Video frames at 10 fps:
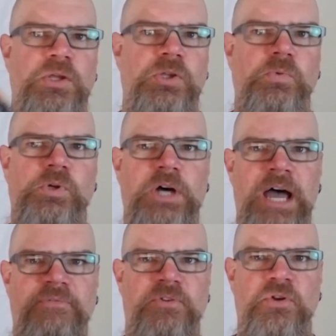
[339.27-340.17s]
you will
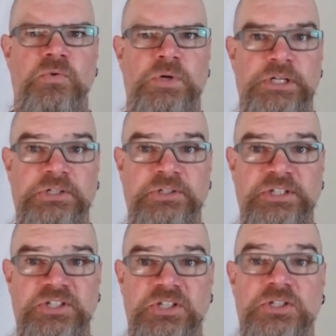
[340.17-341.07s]
have to know what
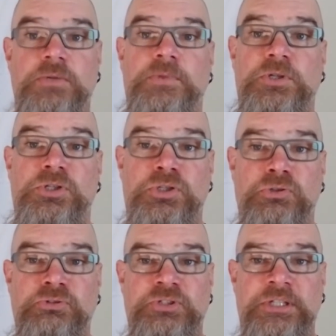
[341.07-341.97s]
cleat system you're
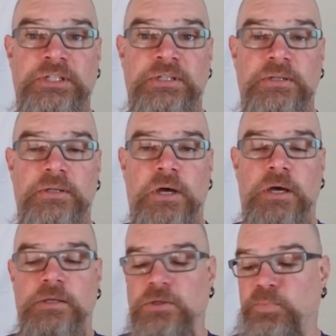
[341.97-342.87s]
using,
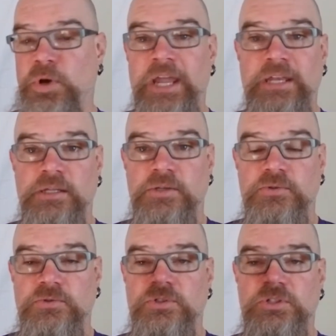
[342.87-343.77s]
you plan to
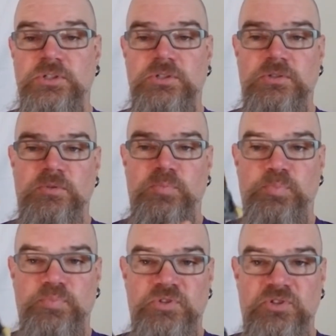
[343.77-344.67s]
use to
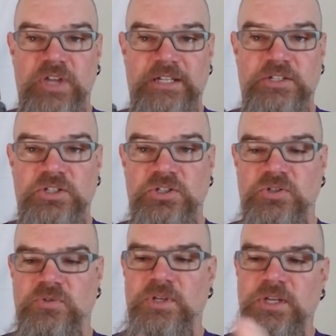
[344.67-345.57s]
select a
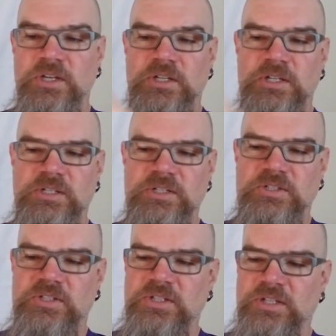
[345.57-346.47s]
shoe,
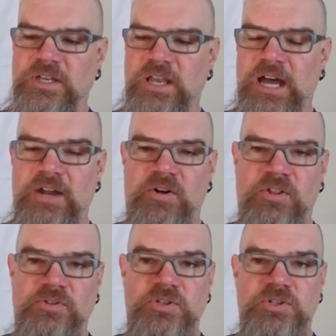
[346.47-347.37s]
because not
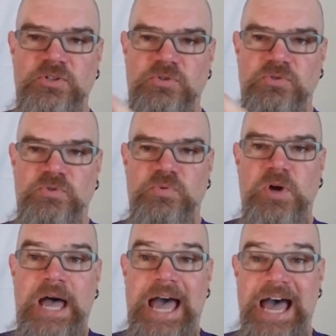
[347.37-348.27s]
all the shoes will
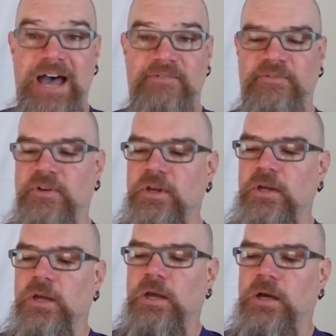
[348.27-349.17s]
have
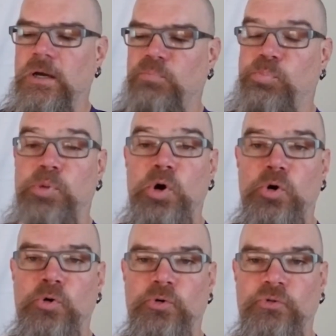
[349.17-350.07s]
bolt
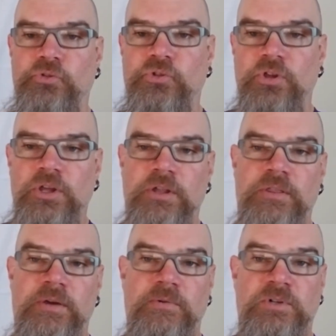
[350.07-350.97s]
holes
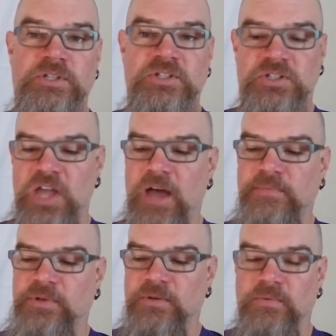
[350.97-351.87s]
that will
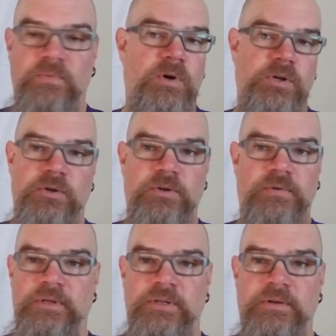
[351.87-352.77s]
accept one or
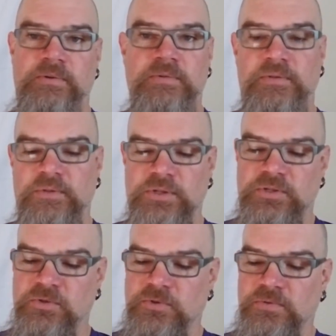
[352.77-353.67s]
the
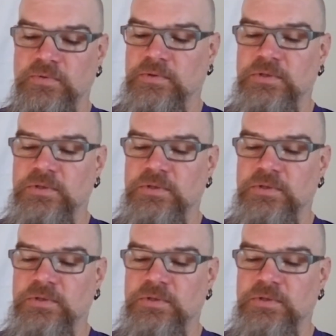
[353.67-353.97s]
2